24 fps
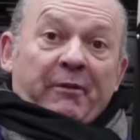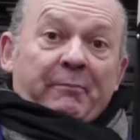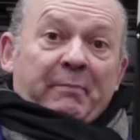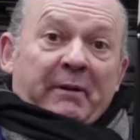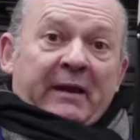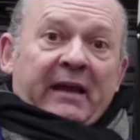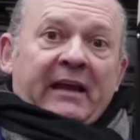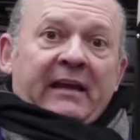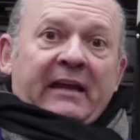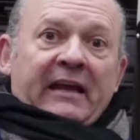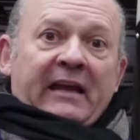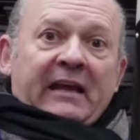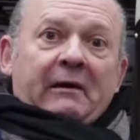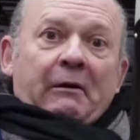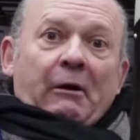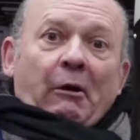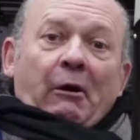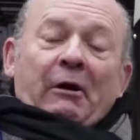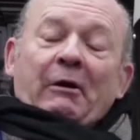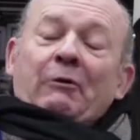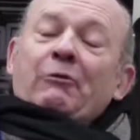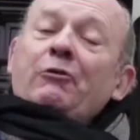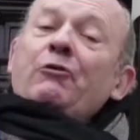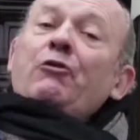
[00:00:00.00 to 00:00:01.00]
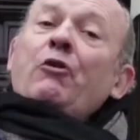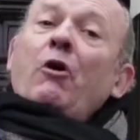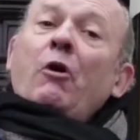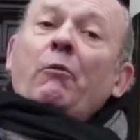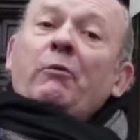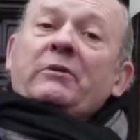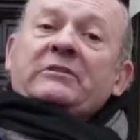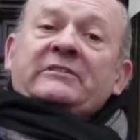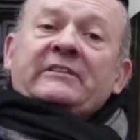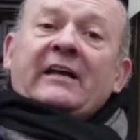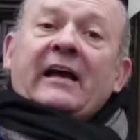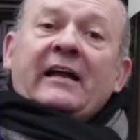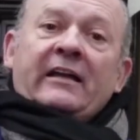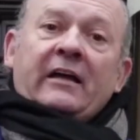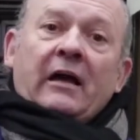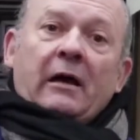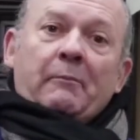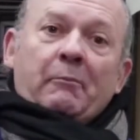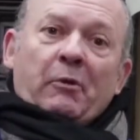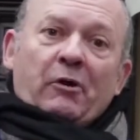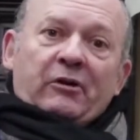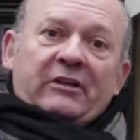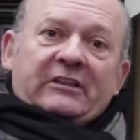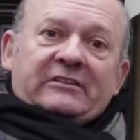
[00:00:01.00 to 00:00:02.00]
the beginning, notwithstanding
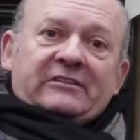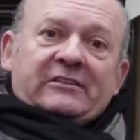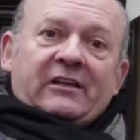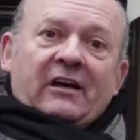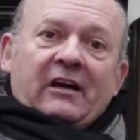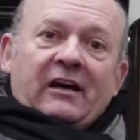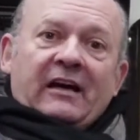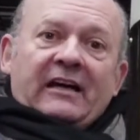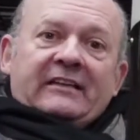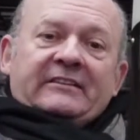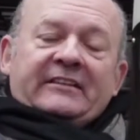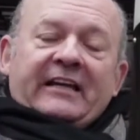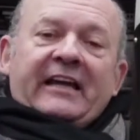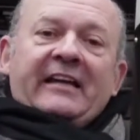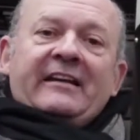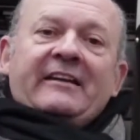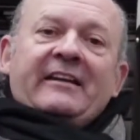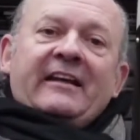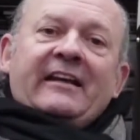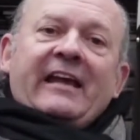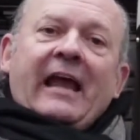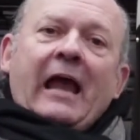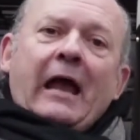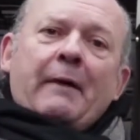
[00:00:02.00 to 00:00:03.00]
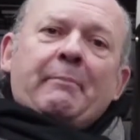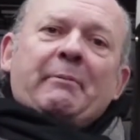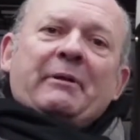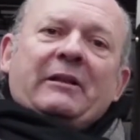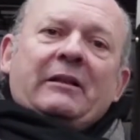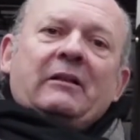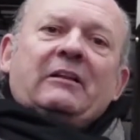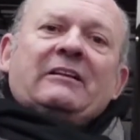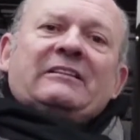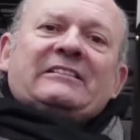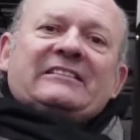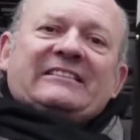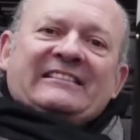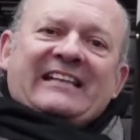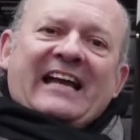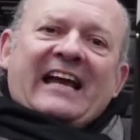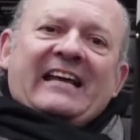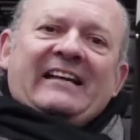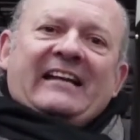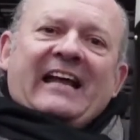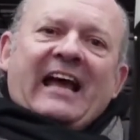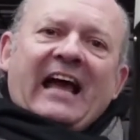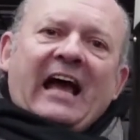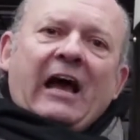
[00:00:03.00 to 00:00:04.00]
our modest size, Intercapital
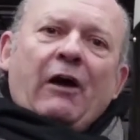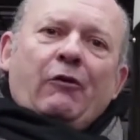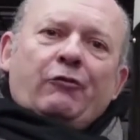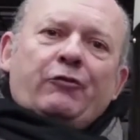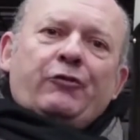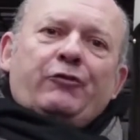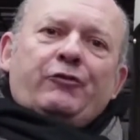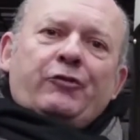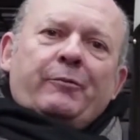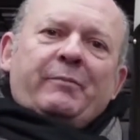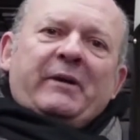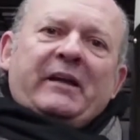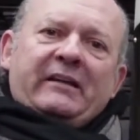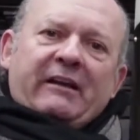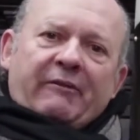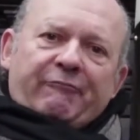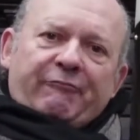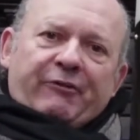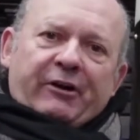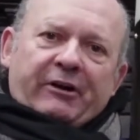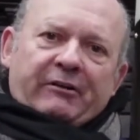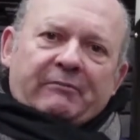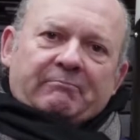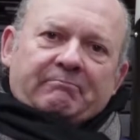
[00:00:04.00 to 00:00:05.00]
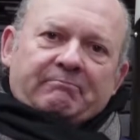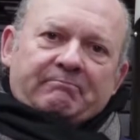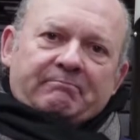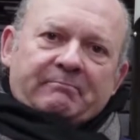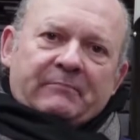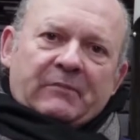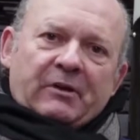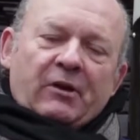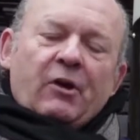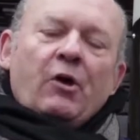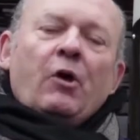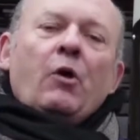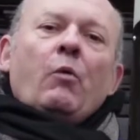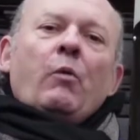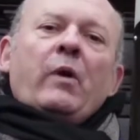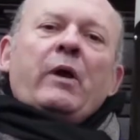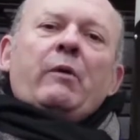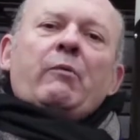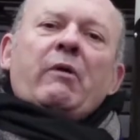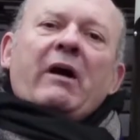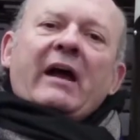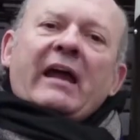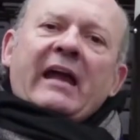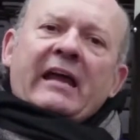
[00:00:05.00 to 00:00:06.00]
set out to be different.
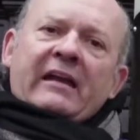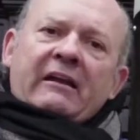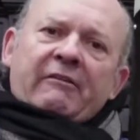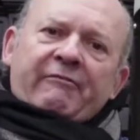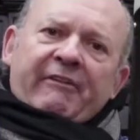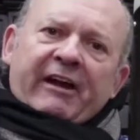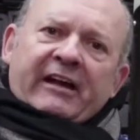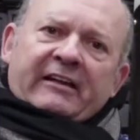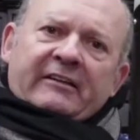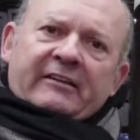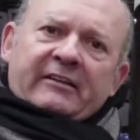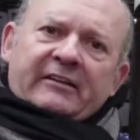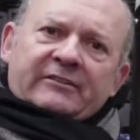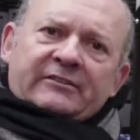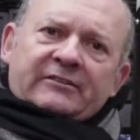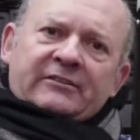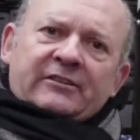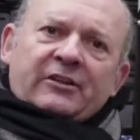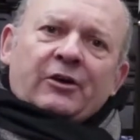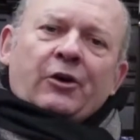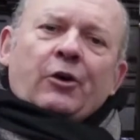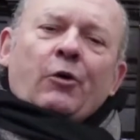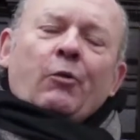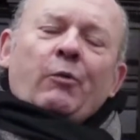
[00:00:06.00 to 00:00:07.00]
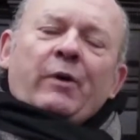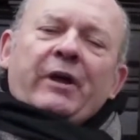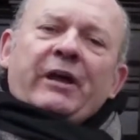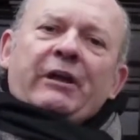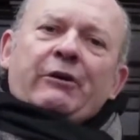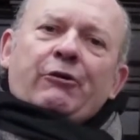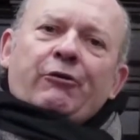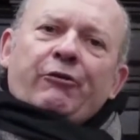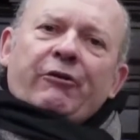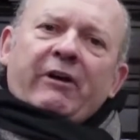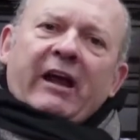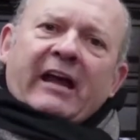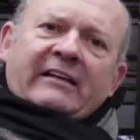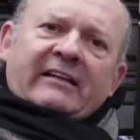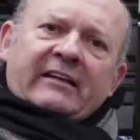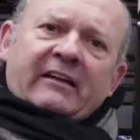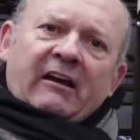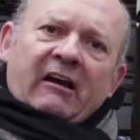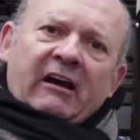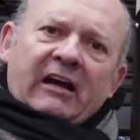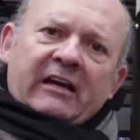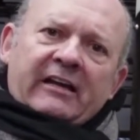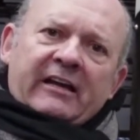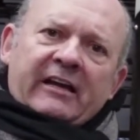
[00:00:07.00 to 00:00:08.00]
We were innovators, we
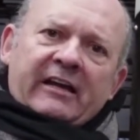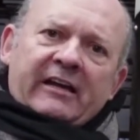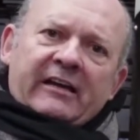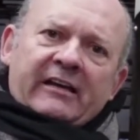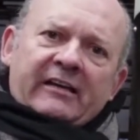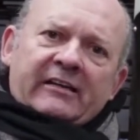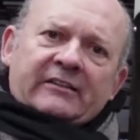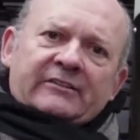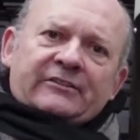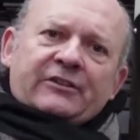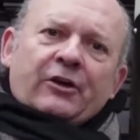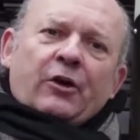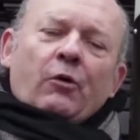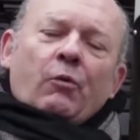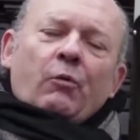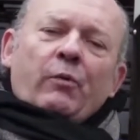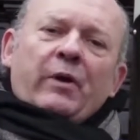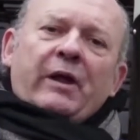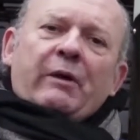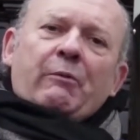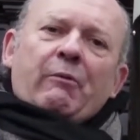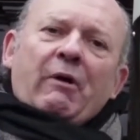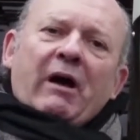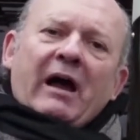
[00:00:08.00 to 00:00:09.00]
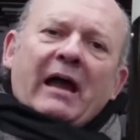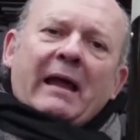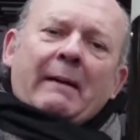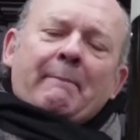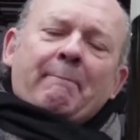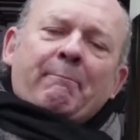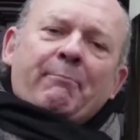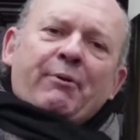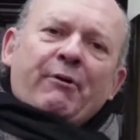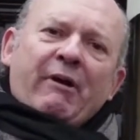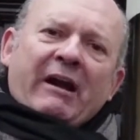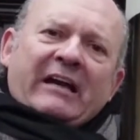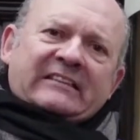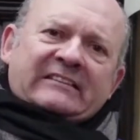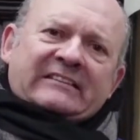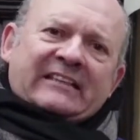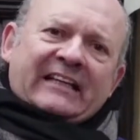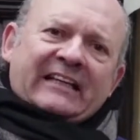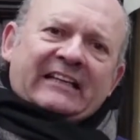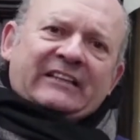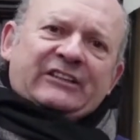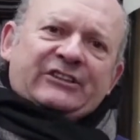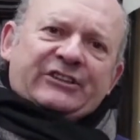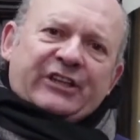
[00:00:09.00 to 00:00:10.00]
created ideas, we were
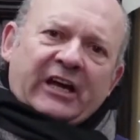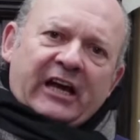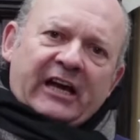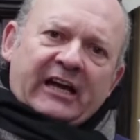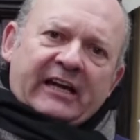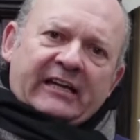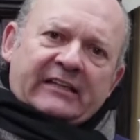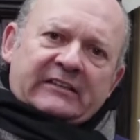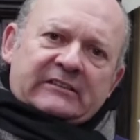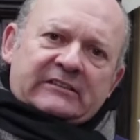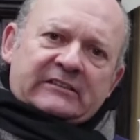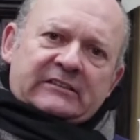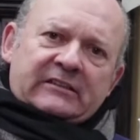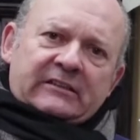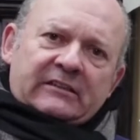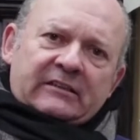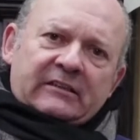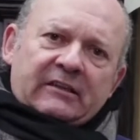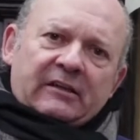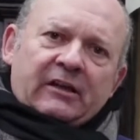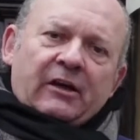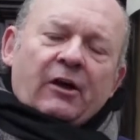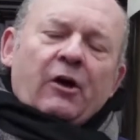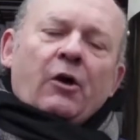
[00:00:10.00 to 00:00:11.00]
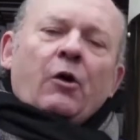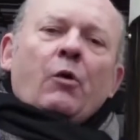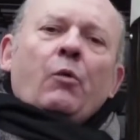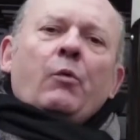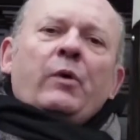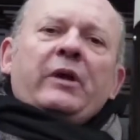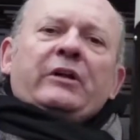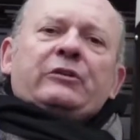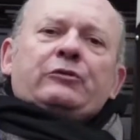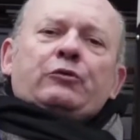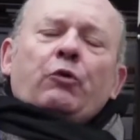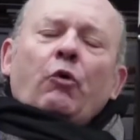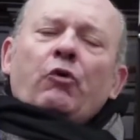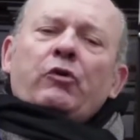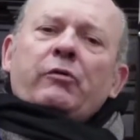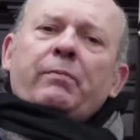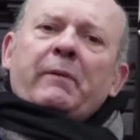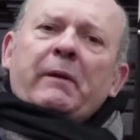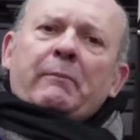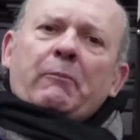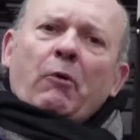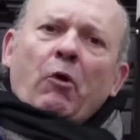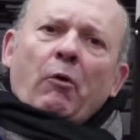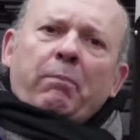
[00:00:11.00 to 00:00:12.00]
embracing change, we sought to
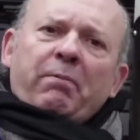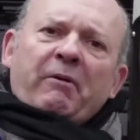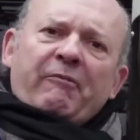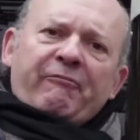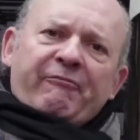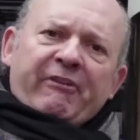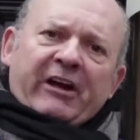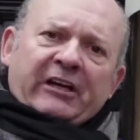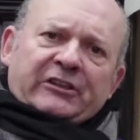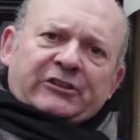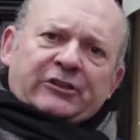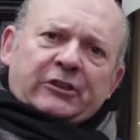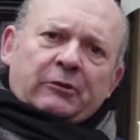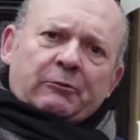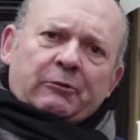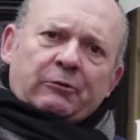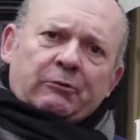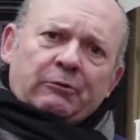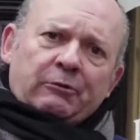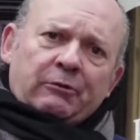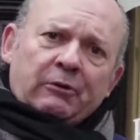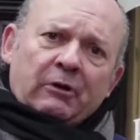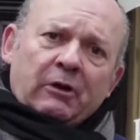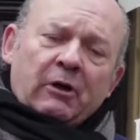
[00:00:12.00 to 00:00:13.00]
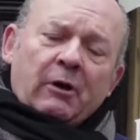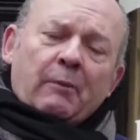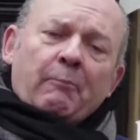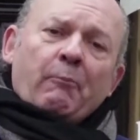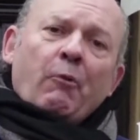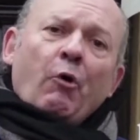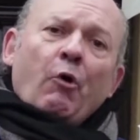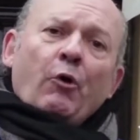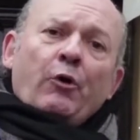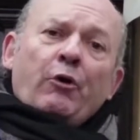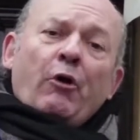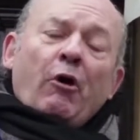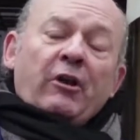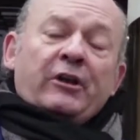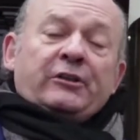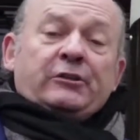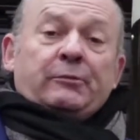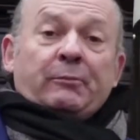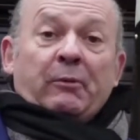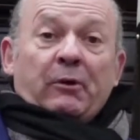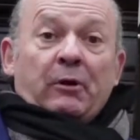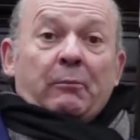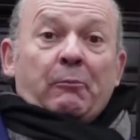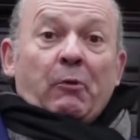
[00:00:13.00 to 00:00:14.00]
be more professional, more
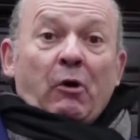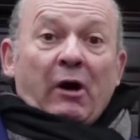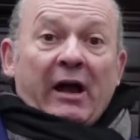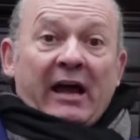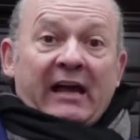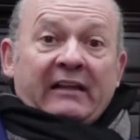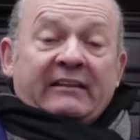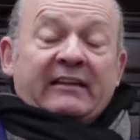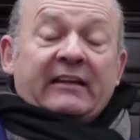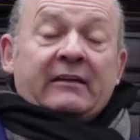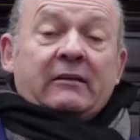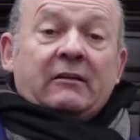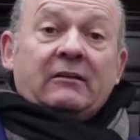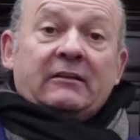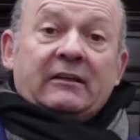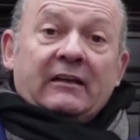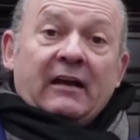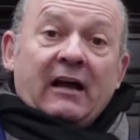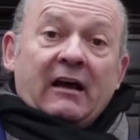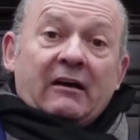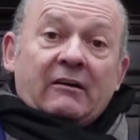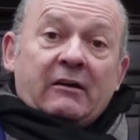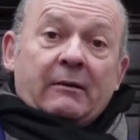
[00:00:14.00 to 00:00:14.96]
knowledgeable and more ethical than our